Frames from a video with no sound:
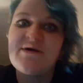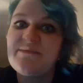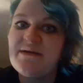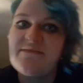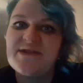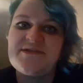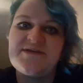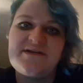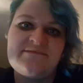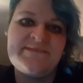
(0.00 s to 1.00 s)
Might be a month,
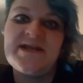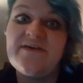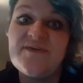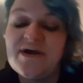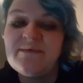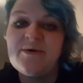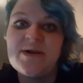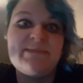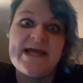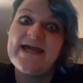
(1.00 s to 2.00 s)
and you never know, I might
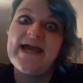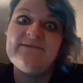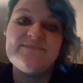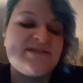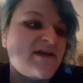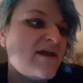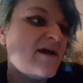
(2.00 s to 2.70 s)
want to play games.